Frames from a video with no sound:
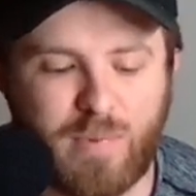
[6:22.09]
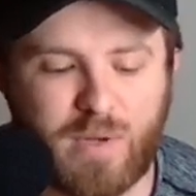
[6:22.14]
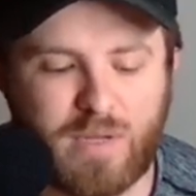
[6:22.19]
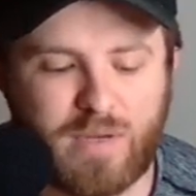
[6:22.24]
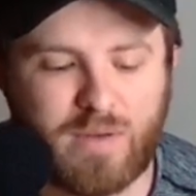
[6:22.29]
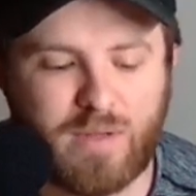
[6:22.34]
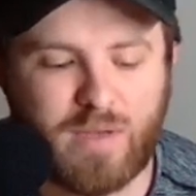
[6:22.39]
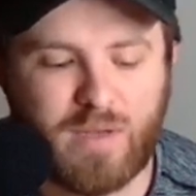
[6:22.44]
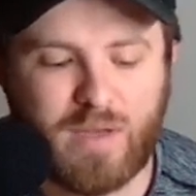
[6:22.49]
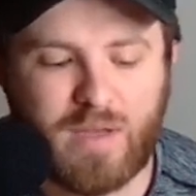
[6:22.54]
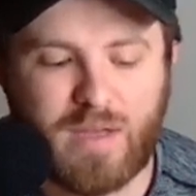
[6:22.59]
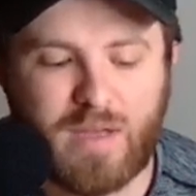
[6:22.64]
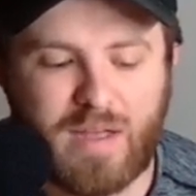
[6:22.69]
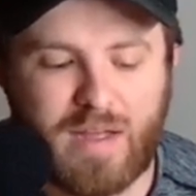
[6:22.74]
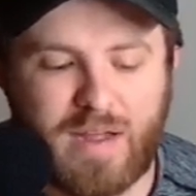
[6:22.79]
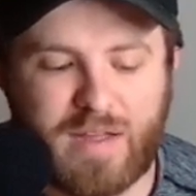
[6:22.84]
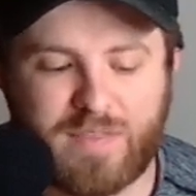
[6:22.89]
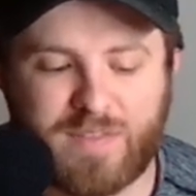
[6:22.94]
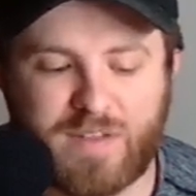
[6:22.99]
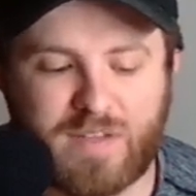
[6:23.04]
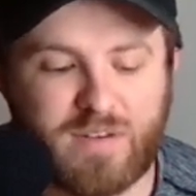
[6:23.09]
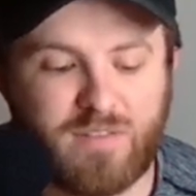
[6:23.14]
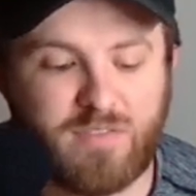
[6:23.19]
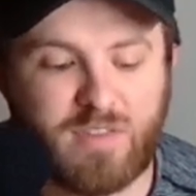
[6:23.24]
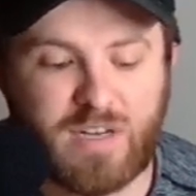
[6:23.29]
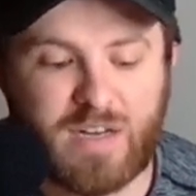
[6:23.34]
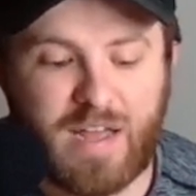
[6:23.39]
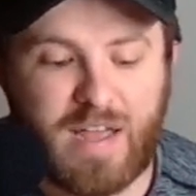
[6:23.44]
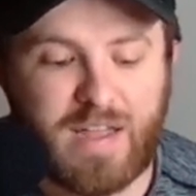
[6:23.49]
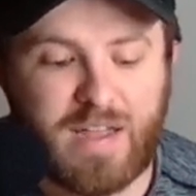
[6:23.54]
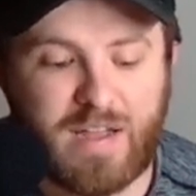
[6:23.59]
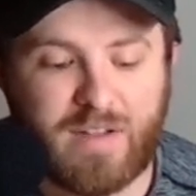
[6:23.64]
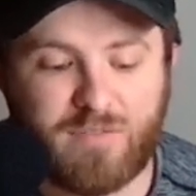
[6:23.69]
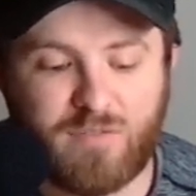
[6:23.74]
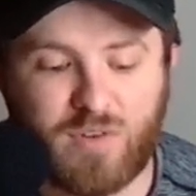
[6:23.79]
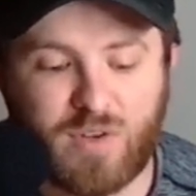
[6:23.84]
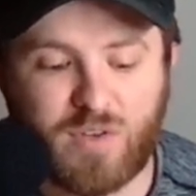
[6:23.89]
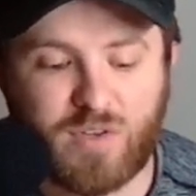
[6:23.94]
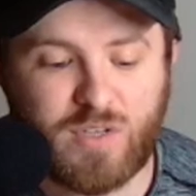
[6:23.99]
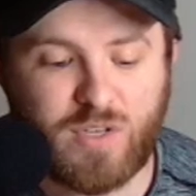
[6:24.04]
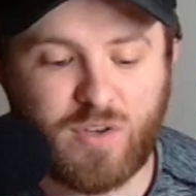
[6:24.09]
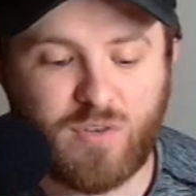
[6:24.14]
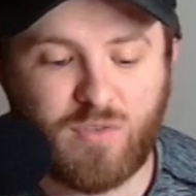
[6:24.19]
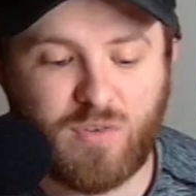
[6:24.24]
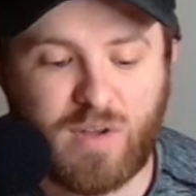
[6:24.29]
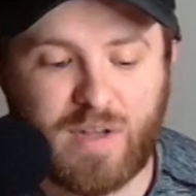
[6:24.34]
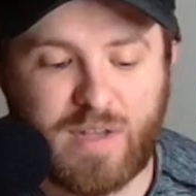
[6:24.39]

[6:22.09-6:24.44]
but at the end of the day, I really don't